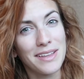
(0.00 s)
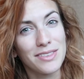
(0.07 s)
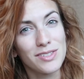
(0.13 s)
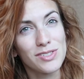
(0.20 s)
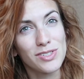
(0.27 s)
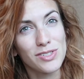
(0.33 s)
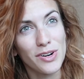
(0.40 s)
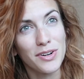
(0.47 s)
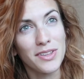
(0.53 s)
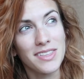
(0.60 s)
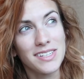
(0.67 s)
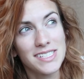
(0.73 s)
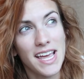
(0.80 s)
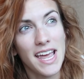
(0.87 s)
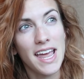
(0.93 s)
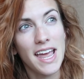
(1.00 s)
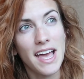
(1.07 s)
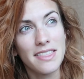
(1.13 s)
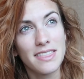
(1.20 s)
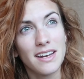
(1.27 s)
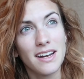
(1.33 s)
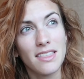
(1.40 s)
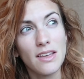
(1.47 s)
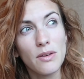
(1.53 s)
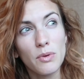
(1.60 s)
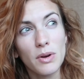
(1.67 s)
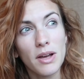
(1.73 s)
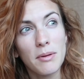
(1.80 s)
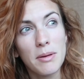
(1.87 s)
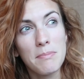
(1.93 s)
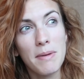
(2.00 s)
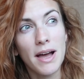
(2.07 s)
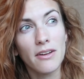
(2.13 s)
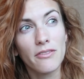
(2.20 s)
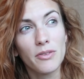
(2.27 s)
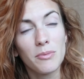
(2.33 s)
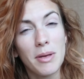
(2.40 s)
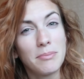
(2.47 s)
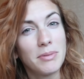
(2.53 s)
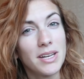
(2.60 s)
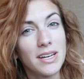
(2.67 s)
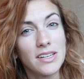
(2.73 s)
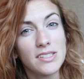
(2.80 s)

at the start of the day, and then I think we're coming back for maybe an